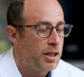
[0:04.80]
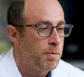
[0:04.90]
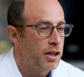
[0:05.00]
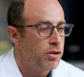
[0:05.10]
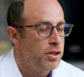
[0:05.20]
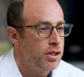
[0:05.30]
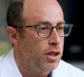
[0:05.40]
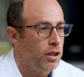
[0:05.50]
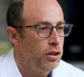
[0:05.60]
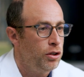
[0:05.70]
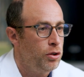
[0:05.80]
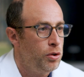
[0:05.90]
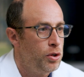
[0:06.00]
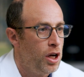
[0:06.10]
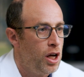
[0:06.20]
My specialties
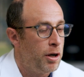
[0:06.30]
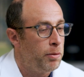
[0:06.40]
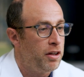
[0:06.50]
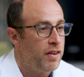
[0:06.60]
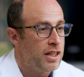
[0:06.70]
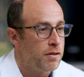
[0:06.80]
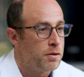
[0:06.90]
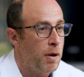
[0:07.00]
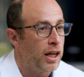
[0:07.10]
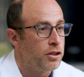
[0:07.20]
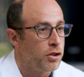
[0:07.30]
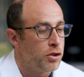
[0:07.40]
include minimally invasive spine